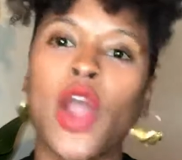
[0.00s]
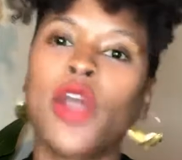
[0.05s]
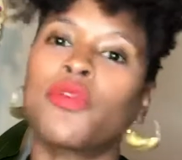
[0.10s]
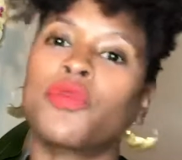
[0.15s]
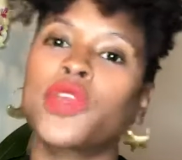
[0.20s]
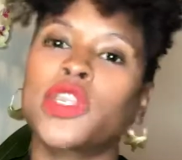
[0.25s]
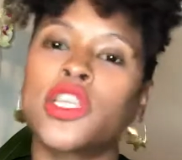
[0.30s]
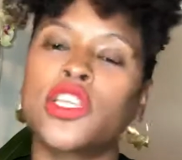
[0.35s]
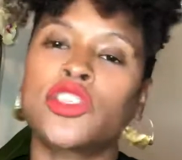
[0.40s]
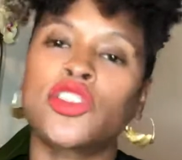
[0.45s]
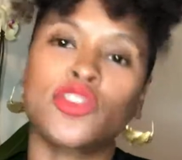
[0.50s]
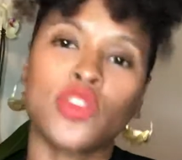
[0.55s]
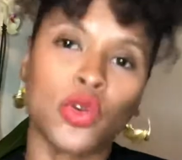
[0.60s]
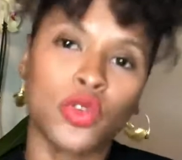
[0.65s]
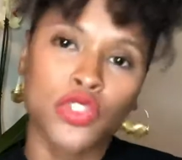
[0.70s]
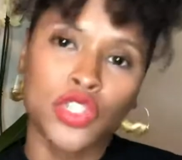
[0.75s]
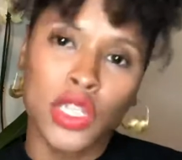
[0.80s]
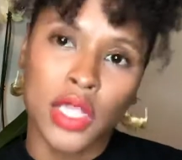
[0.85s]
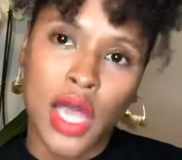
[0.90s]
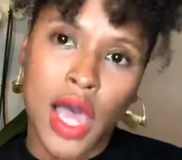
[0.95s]
aren't really
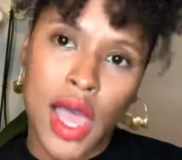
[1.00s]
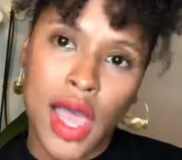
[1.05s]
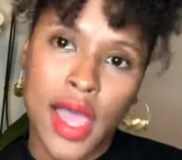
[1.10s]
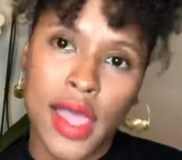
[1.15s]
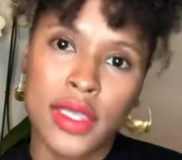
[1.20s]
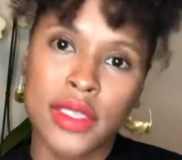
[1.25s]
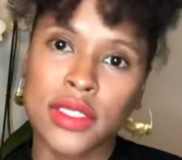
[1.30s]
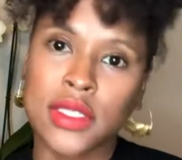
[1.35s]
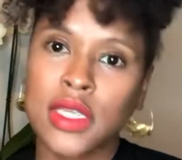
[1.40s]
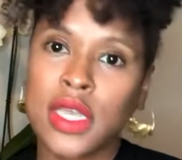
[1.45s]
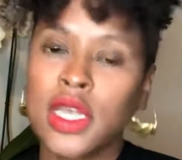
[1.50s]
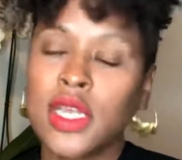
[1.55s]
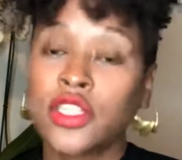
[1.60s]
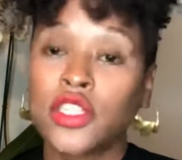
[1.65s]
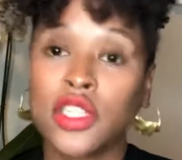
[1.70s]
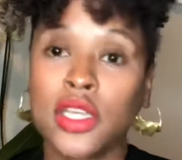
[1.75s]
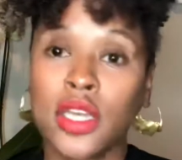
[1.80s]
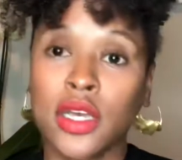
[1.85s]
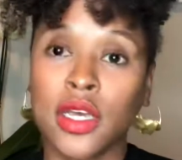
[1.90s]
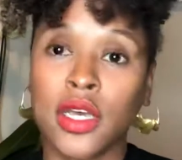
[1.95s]
socialized
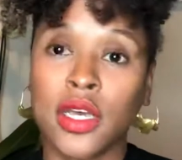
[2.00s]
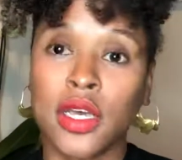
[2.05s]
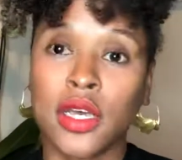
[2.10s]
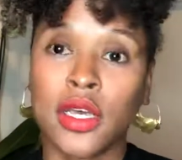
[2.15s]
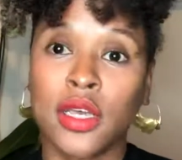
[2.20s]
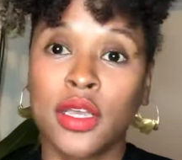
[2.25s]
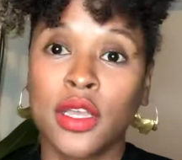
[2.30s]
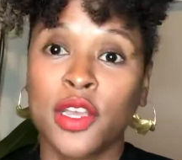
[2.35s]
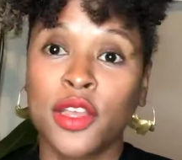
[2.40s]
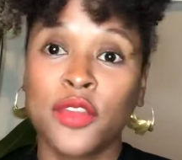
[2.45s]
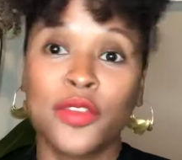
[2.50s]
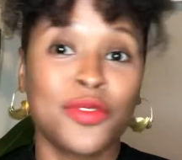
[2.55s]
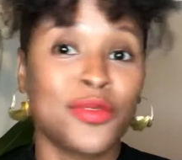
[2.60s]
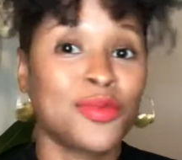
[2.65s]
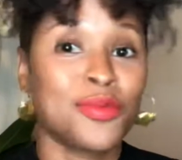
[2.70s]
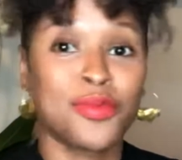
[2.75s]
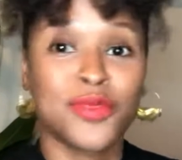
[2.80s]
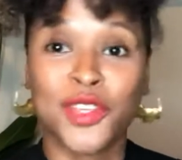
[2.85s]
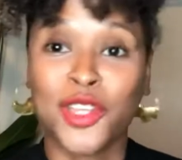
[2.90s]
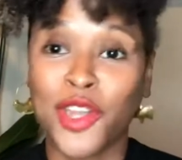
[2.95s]
to,
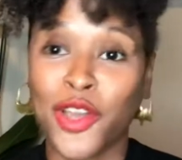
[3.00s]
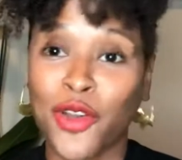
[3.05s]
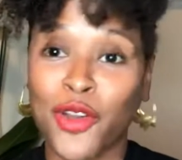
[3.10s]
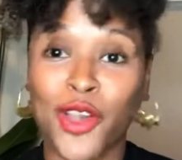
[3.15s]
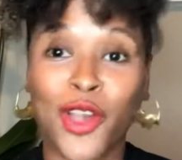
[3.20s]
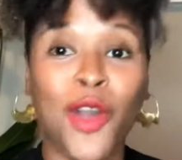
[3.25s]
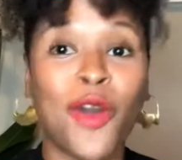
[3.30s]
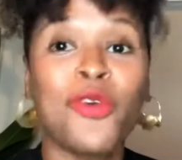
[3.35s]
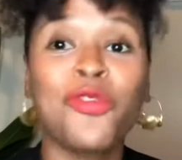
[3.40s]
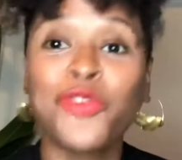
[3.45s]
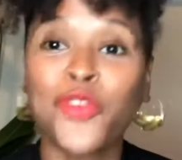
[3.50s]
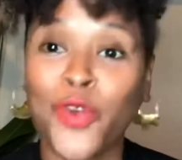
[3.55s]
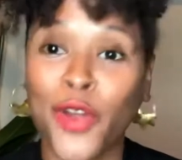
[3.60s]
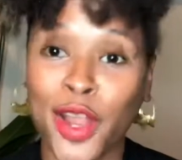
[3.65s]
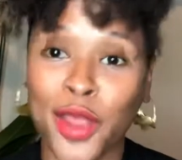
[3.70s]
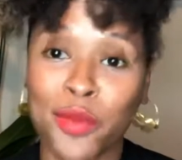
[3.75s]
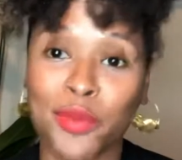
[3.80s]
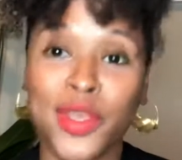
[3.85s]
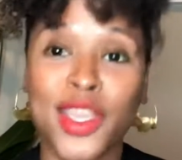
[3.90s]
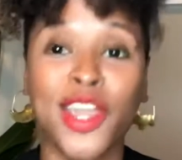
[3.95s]
go for
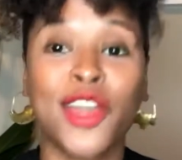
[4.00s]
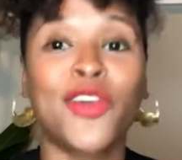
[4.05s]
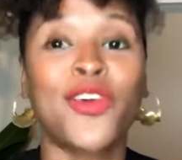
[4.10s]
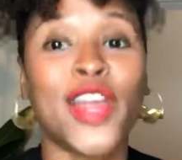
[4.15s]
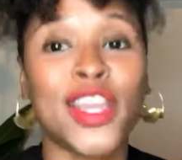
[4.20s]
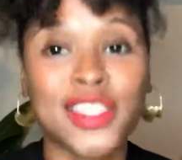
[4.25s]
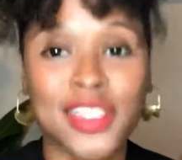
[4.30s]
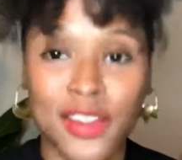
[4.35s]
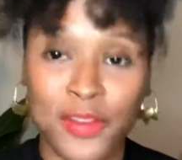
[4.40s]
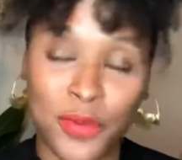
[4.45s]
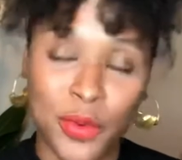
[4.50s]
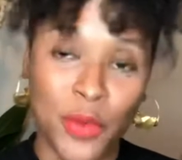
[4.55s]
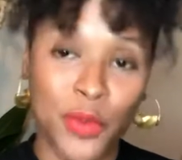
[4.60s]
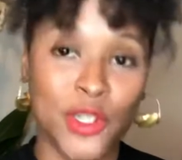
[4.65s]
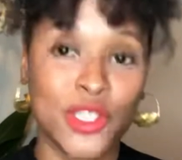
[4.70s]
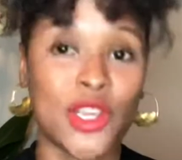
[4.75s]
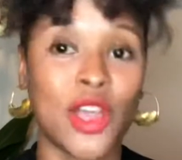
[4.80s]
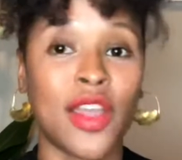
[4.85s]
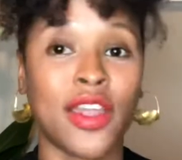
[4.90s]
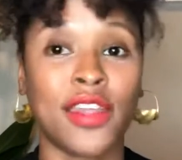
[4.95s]
it and be aggressive when
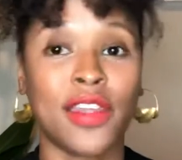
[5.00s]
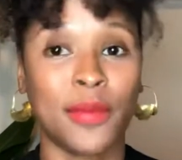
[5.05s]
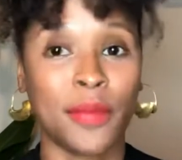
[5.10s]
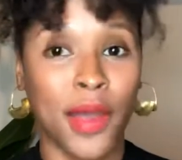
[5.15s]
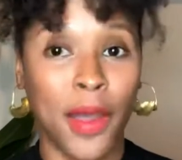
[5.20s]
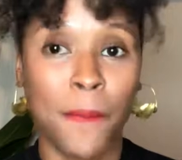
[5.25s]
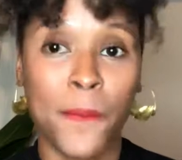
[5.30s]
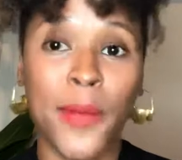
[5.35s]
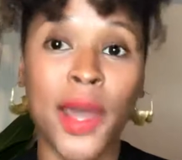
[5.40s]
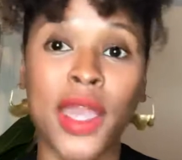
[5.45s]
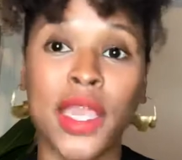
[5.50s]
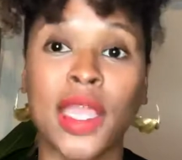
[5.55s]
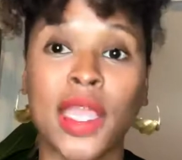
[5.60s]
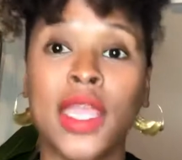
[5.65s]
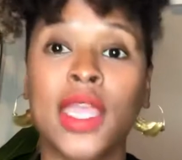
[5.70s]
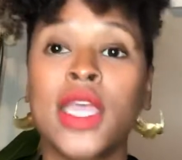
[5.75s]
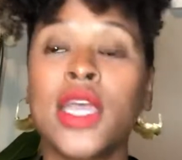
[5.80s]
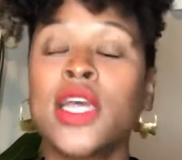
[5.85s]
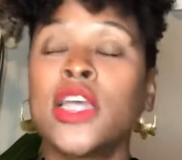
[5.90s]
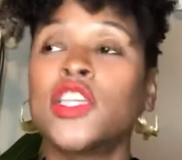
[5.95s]
we're talking about money.
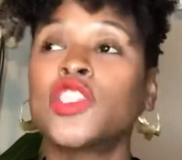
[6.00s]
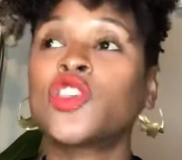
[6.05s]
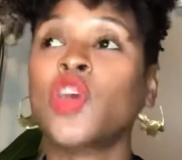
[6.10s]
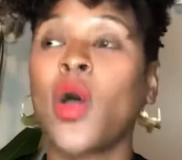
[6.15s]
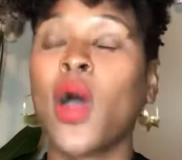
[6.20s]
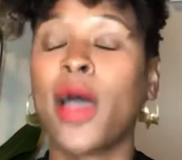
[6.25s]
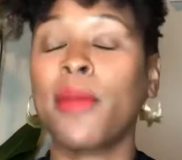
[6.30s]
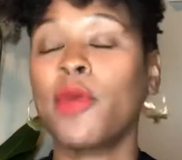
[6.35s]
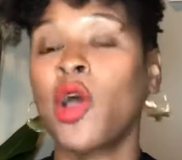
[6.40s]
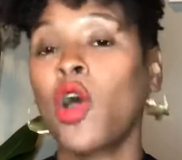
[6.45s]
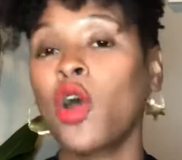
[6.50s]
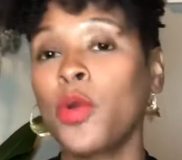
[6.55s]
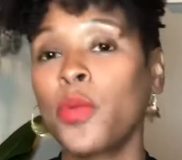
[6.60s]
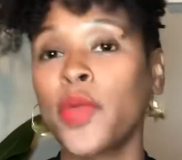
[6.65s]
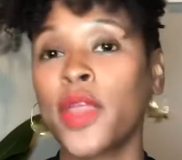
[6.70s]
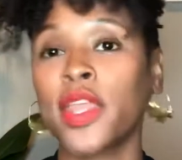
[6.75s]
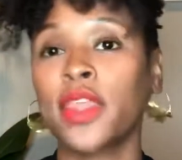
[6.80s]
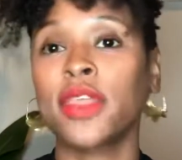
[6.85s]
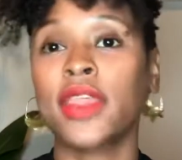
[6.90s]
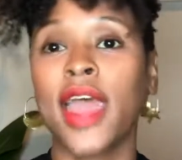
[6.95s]
So I'm
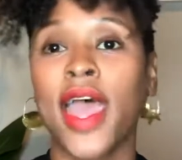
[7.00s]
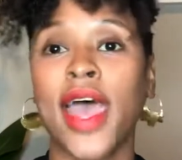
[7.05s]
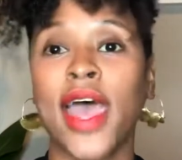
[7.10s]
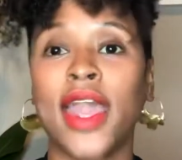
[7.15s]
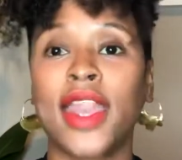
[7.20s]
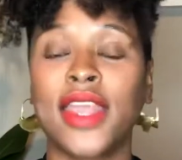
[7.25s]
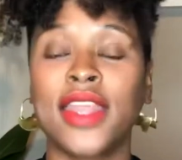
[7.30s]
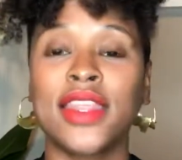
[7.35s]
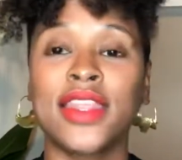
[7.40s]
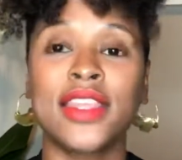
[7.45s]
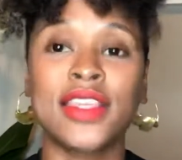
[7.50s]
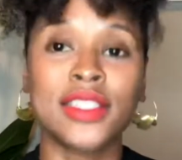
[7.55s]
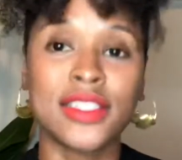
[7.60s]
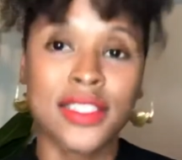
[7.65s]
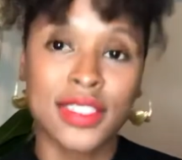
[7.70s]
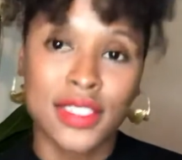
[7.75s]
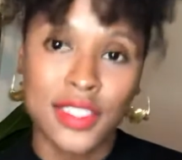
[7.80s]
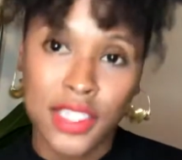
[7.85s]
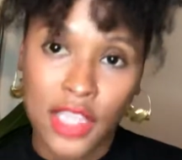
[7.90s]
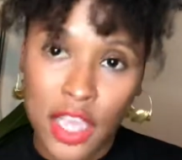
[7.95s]
hoping that in this
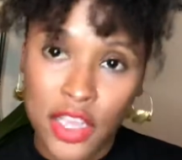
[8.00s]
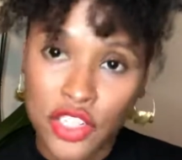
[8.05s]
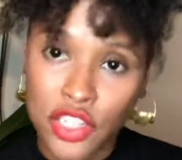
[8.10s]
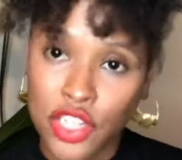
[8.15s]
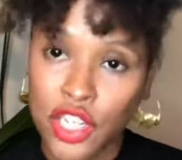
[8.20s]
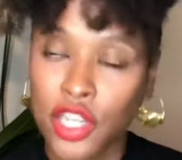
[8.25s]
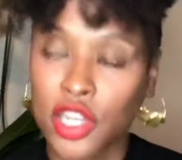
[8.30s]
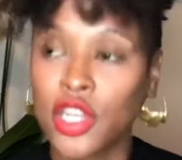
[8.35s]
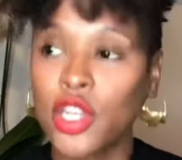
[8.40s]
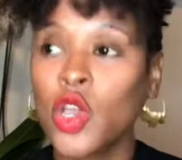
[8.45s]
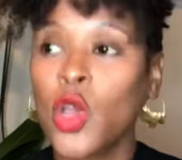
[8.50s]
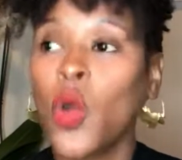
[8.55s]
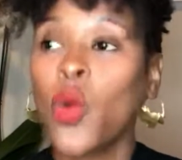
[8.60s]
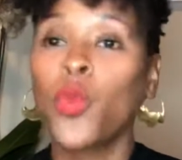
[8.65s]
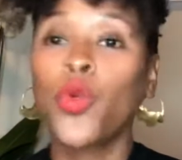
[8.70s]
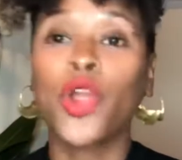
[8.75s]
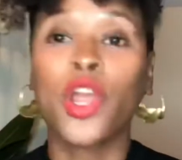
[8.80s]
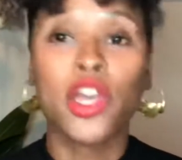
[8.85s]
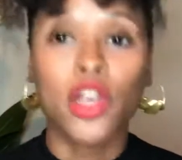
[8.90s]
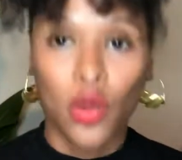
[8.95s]
discussion,
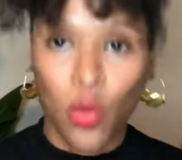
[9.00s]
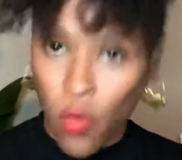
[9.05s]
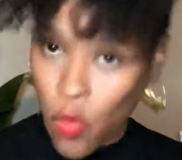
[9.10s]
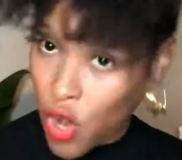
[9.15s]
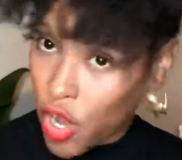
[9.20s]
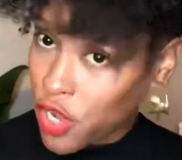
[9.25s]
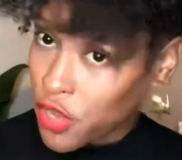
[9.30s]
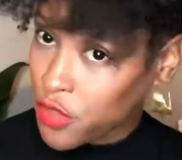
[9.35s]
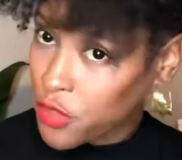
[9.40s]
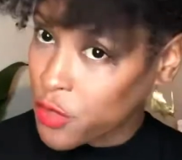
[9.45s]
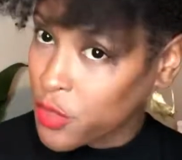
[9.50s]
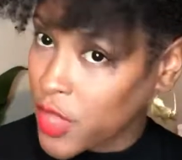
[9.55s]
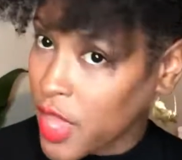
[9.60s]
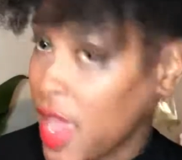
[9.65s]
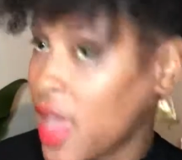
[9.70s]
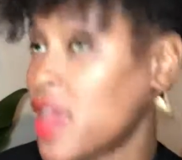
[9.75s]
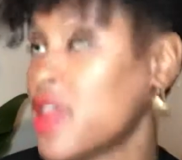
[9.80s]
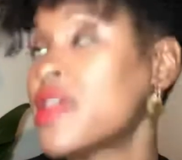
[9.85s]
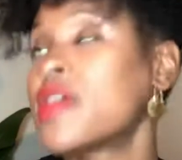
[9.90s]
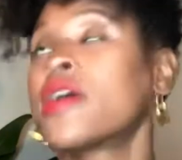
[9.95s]
we're going to work through
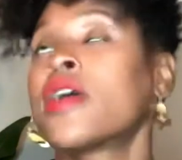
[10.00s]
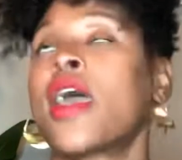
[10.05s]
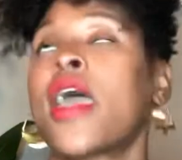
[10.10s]
that